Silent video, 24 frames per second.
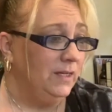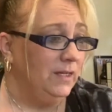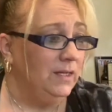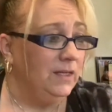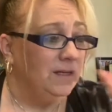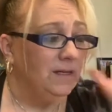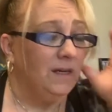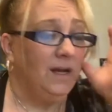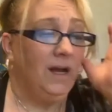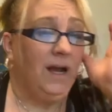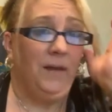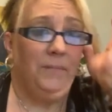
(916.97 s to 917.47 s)

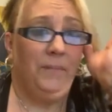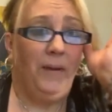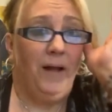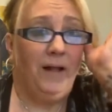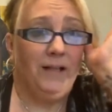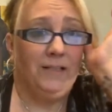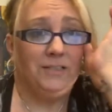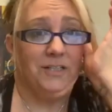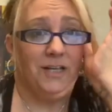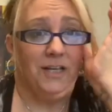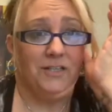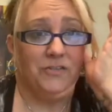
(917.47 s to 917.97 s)
I
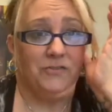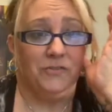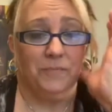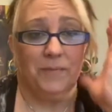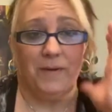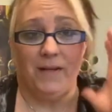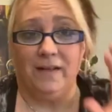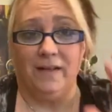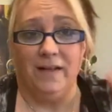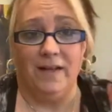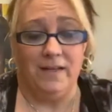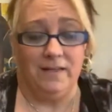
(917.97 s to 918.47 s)
apologize for
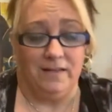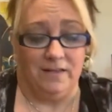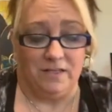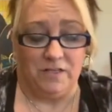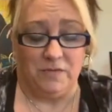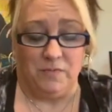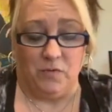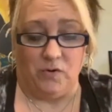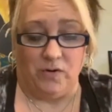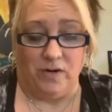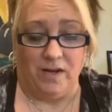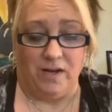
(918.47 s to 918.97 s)
being late this
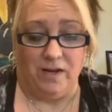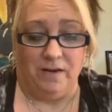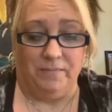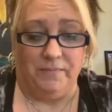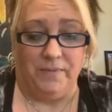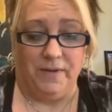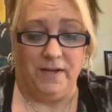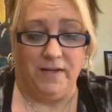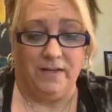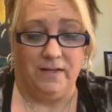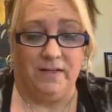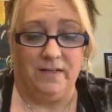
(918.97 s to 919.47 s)
morning,
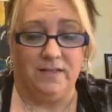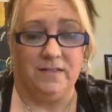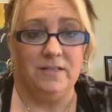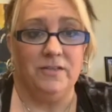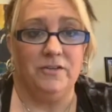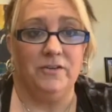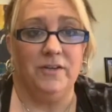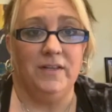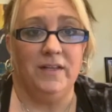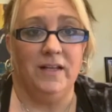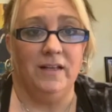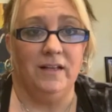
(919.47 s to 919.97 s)
but
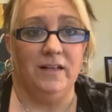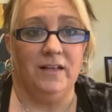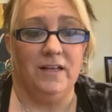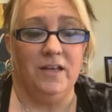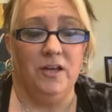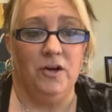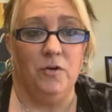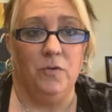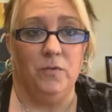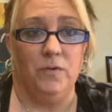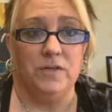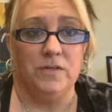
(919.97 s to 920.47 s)
considering that
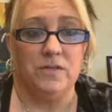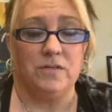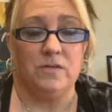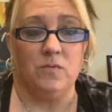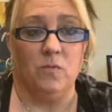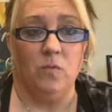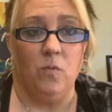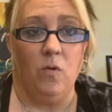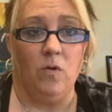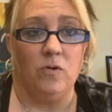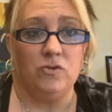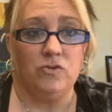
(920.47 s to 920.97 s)
Leo was
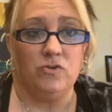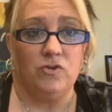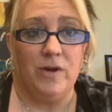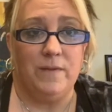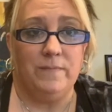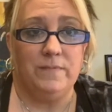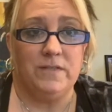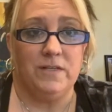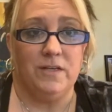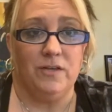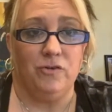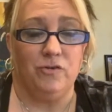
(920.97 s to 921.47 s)

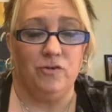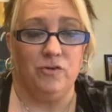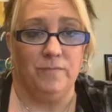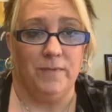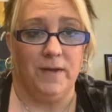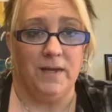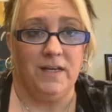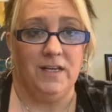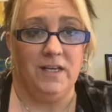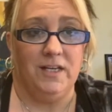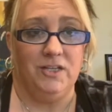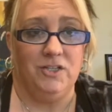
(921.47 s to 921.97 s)
traipsing through my
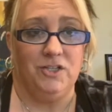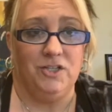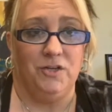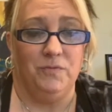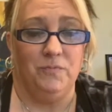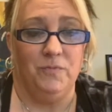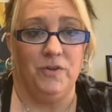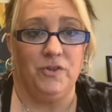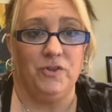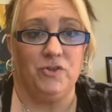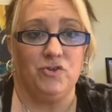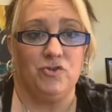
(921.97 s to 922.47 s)
kitchen
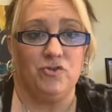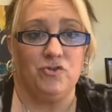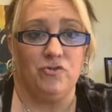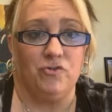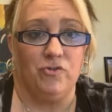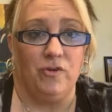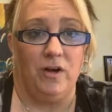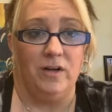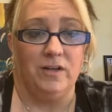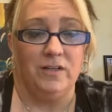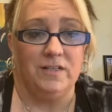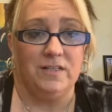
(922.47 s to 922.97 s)
with
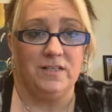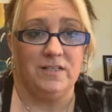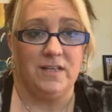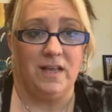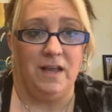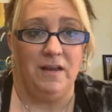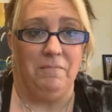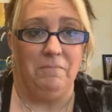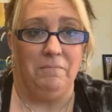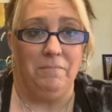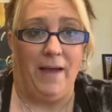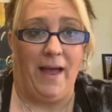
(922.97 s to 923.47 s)
trunks
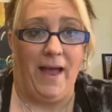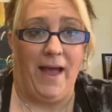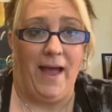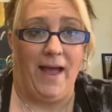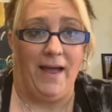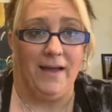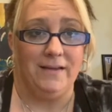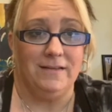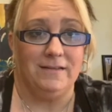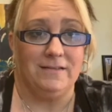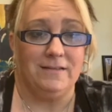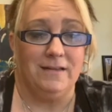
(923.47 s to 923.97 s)
and
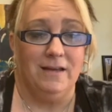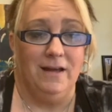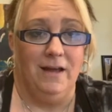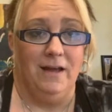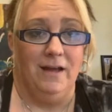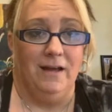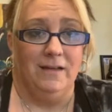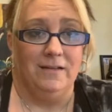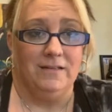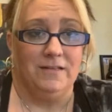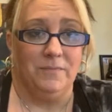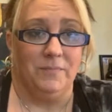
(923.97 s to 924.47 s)
bags
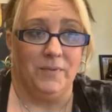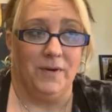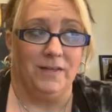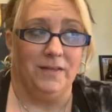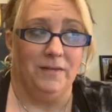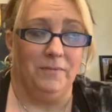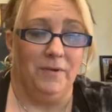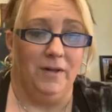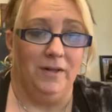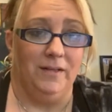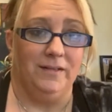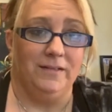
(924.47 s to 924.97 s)
to bring
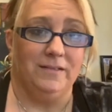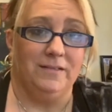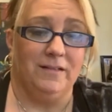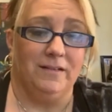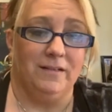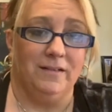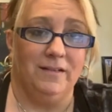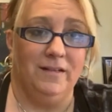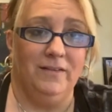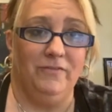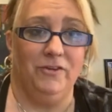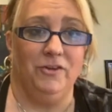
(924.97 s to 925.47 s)
them all into the
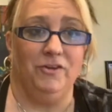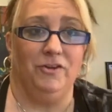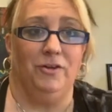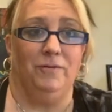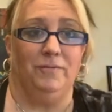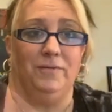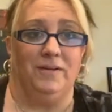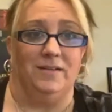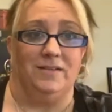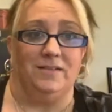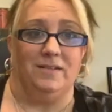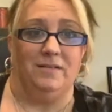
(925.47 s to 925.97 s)
living room,
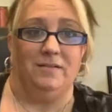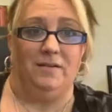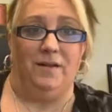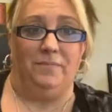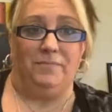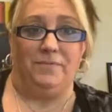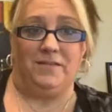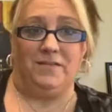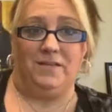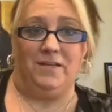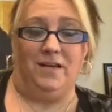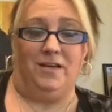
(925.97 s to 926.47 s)
because the
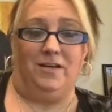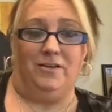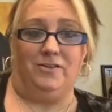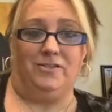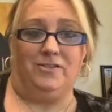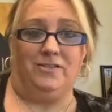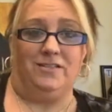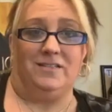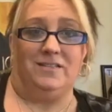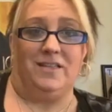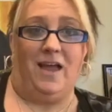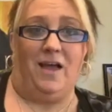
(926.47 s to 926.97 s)
upstairs
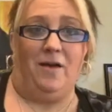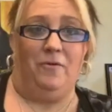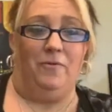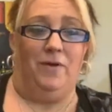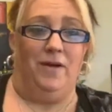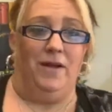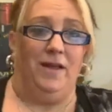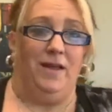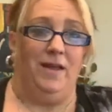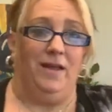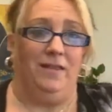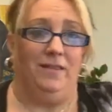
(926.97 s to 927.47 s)
is that
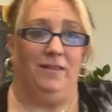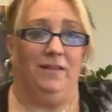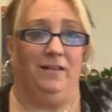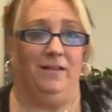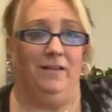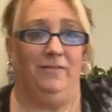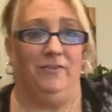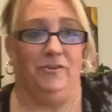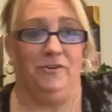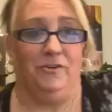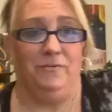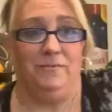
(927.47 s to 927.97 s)
way and the
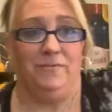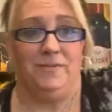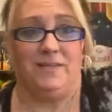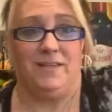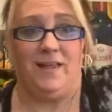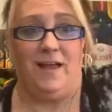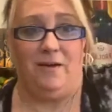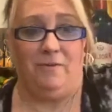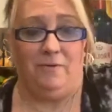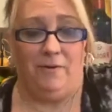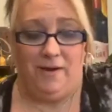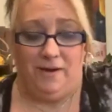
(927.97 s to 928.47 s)
living room is
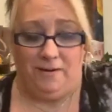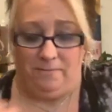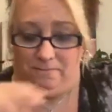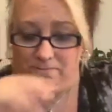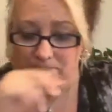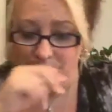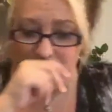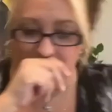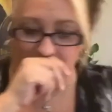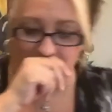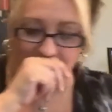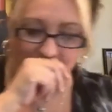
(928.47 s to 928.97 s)
that way.
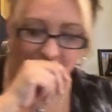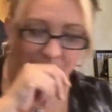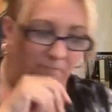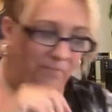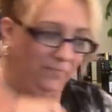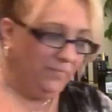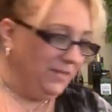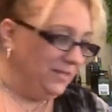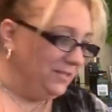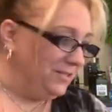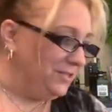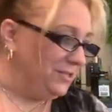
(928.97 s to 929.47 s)

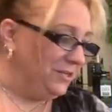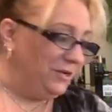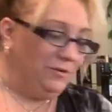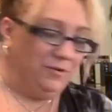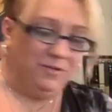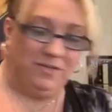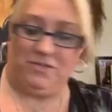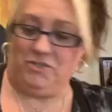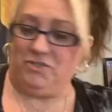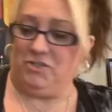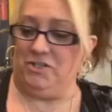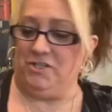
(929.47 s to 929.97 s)
And so
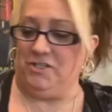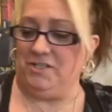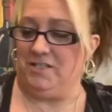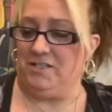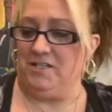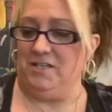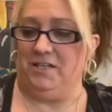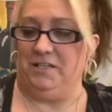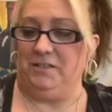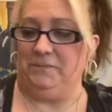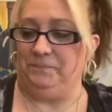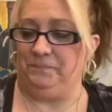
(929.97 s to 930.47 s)
it's just,
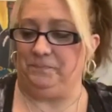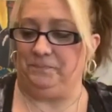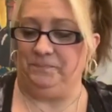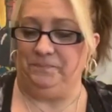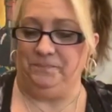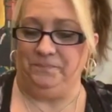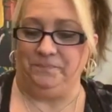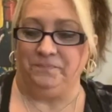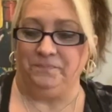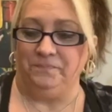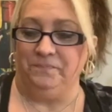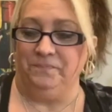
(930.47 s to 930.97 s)

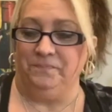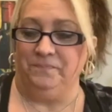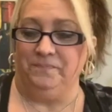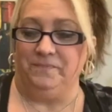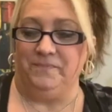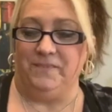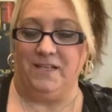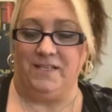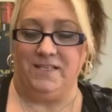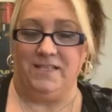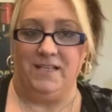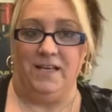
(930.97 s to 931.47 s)

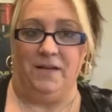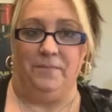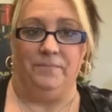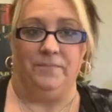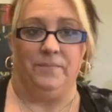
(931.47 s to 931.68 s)
that's it.